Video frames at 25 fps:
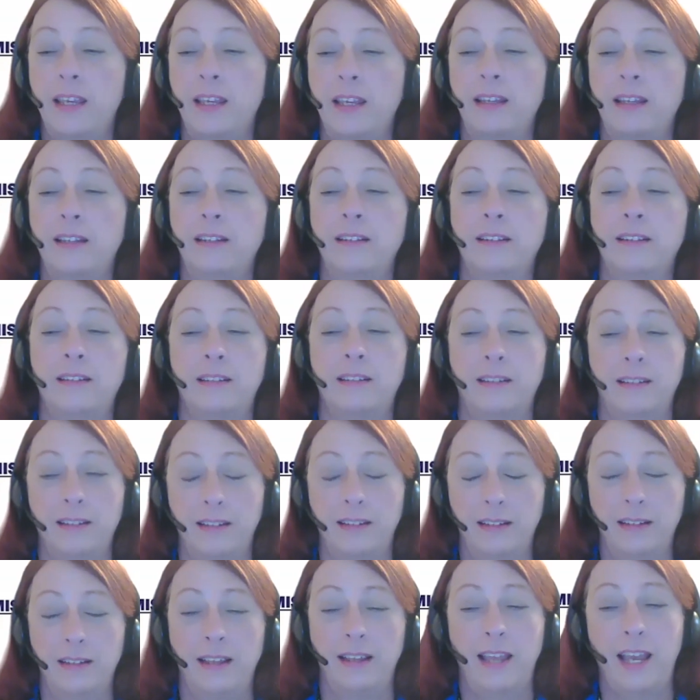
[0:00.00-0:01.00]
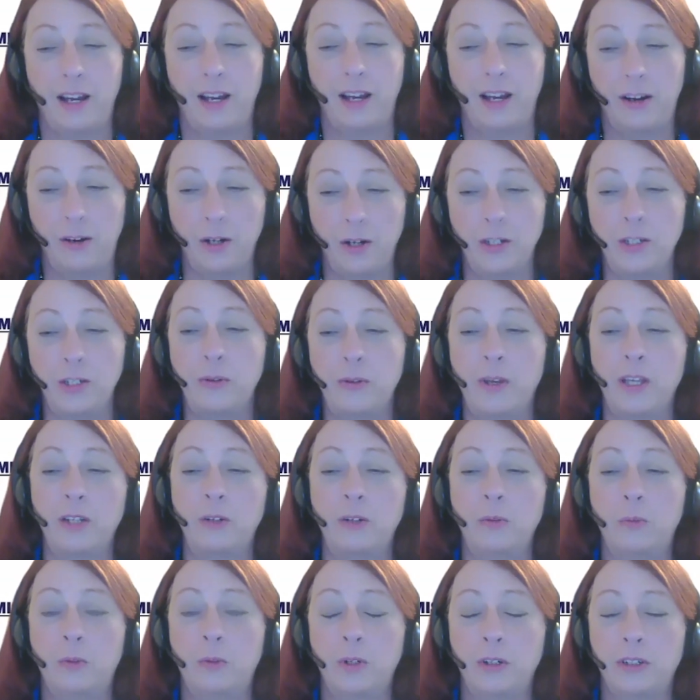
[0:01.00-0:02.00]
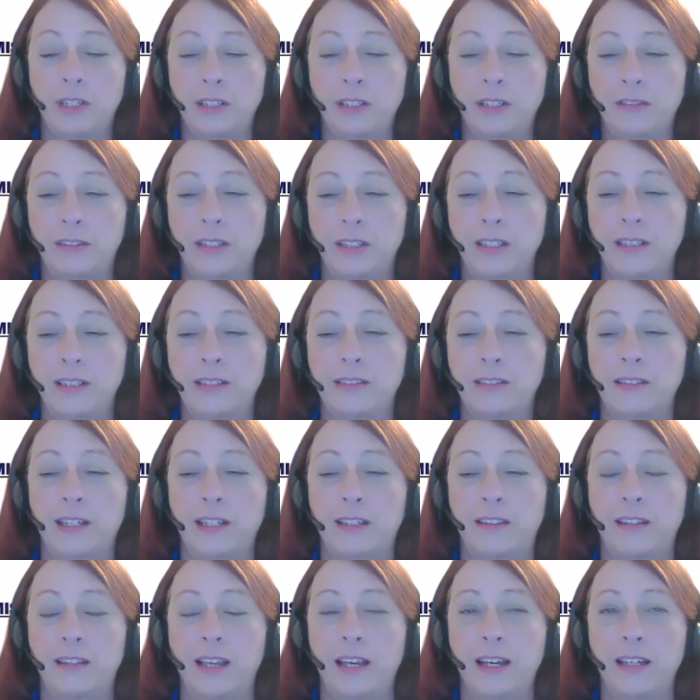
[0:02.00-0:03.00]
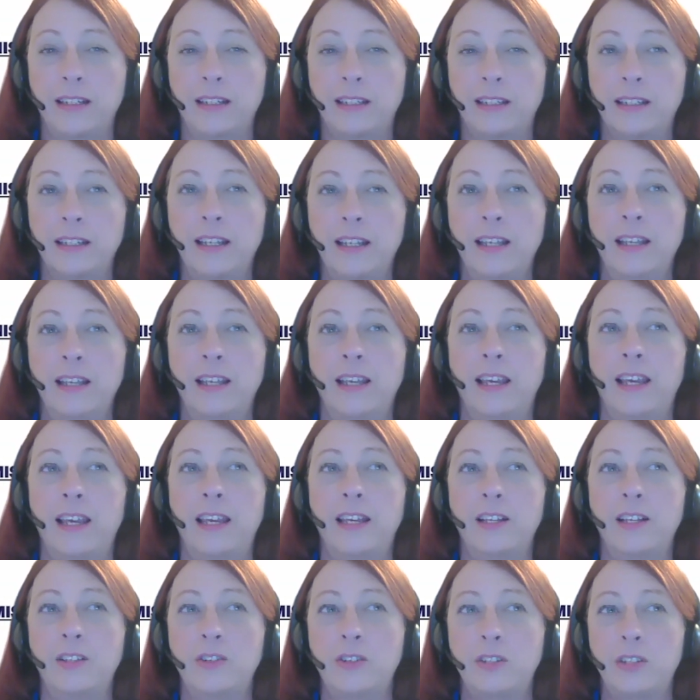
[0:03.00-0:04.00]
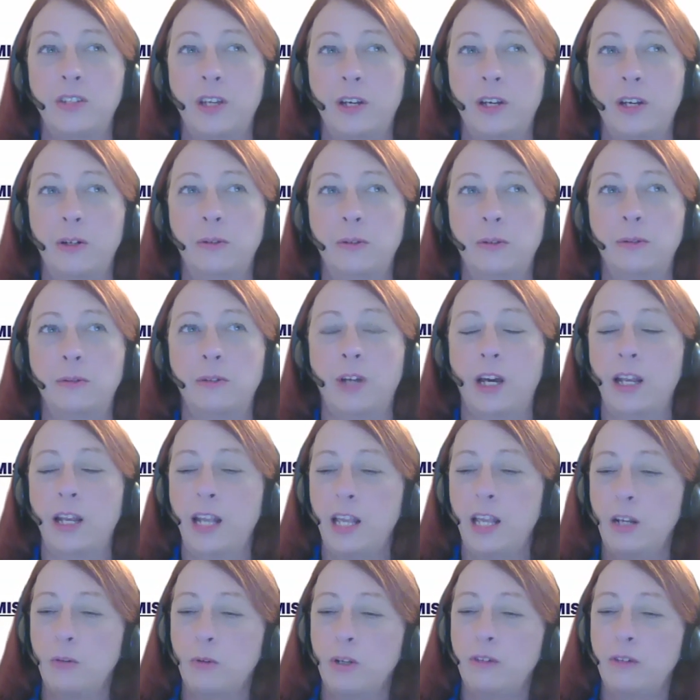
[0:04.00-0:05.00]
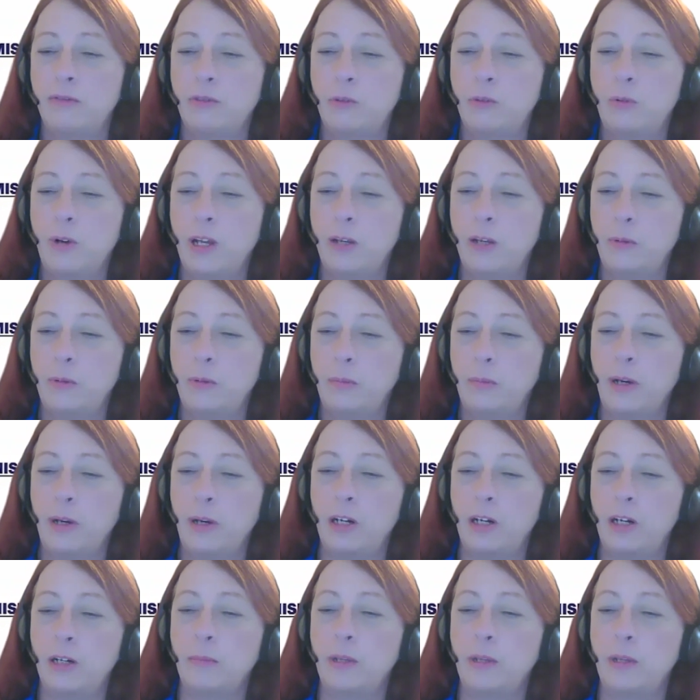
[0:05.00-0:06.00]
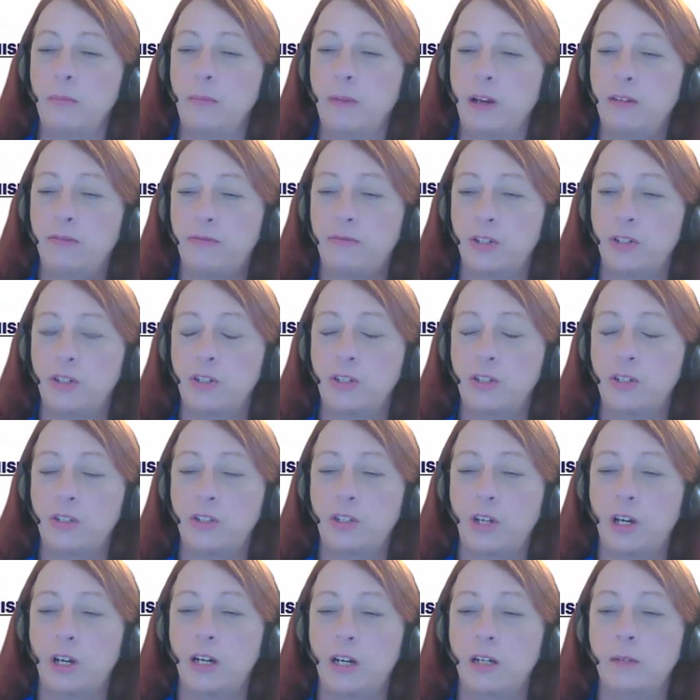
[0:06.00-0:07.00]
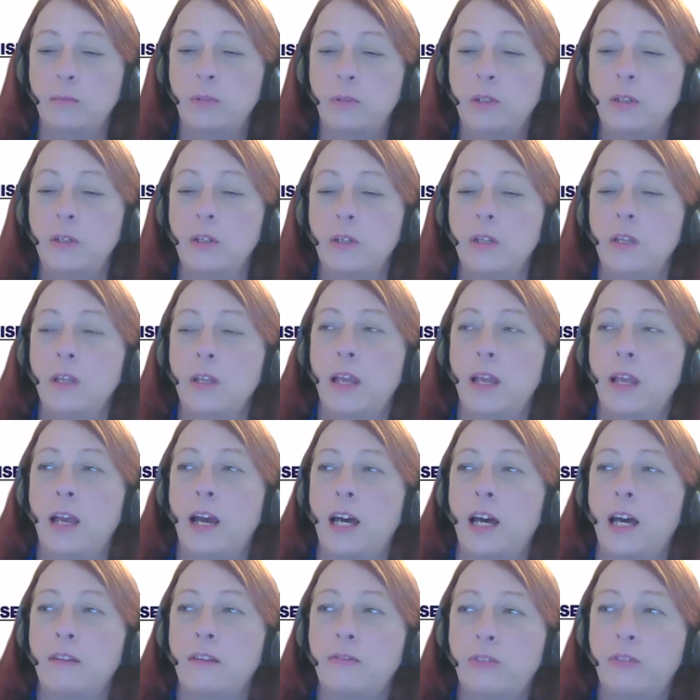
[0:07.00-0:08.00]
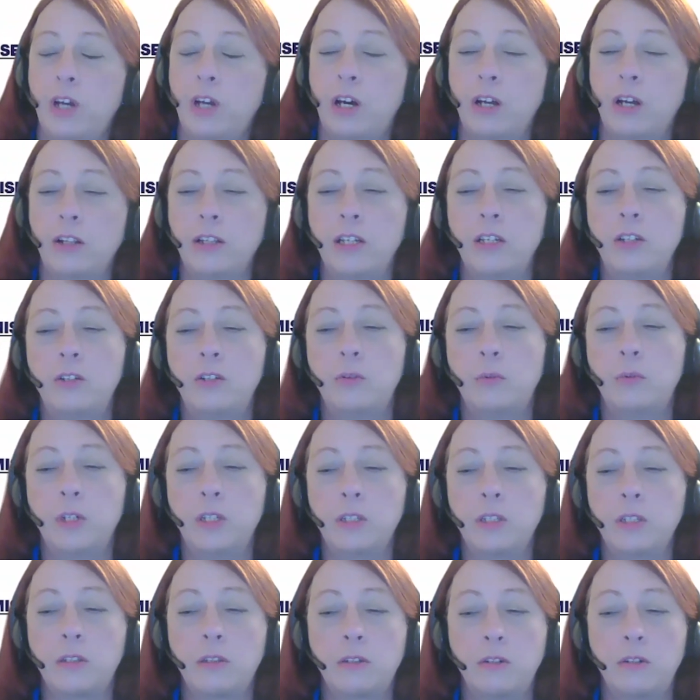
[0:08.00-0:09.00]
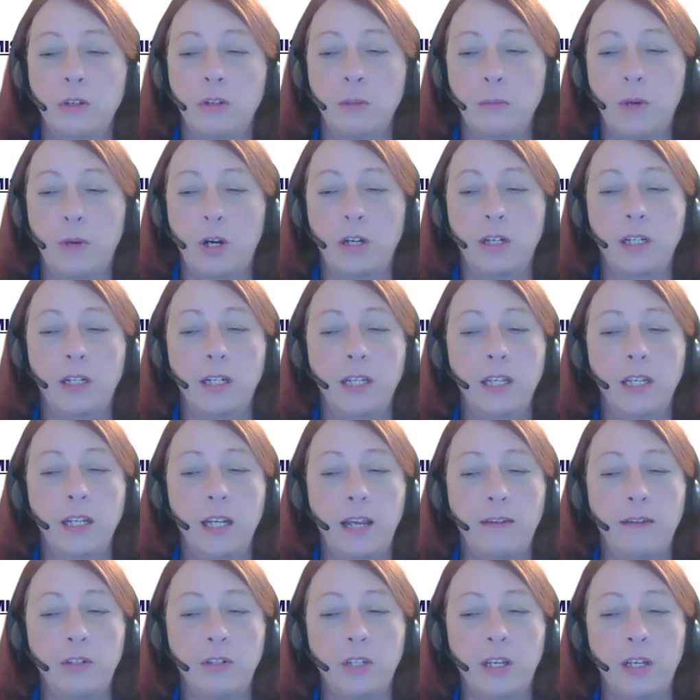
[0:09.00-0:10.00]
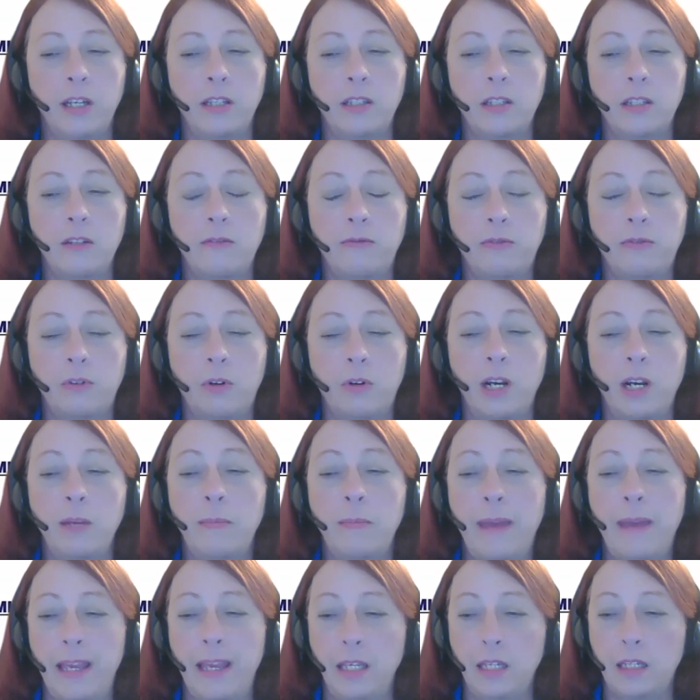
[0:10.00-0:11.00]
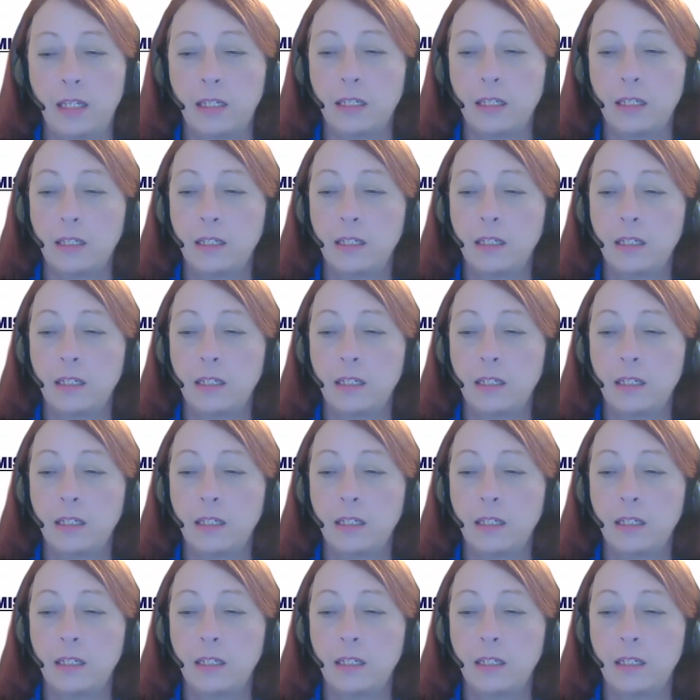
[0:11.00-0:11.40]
and how hard you had to work and things like that. And so God had a wonderful way of preparing me. My first job out of college was doing marketing and advertising for a bank.